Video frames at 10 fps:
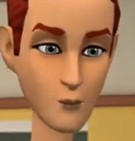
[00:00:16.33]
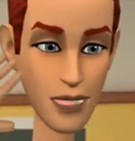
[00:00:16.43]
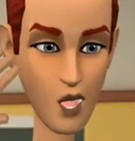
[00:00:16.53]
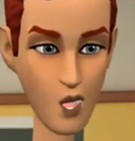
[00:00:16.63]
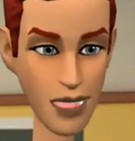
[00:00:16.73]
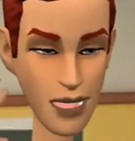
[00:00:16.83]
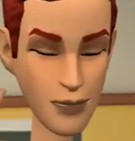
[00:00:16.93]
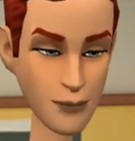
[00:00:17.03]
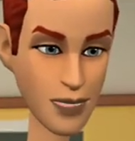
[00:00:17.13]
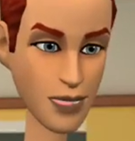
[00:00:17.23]
baldy
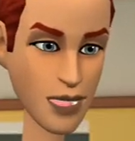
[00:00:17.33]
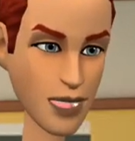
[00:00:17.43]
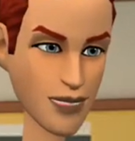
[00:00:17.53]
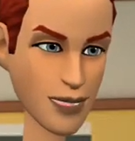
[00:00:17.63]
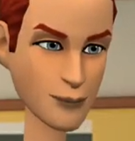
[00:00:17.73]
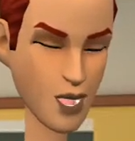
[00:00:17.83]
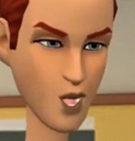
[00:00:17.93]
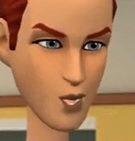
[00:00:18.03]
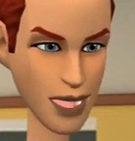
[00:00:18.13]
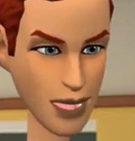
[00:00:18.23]
sup mind if I
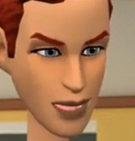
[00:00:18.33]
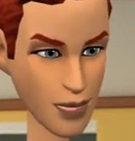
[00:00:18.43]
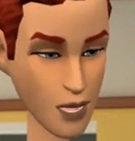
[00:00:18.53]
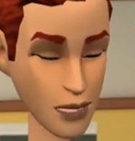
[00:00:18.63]
borrow your razor?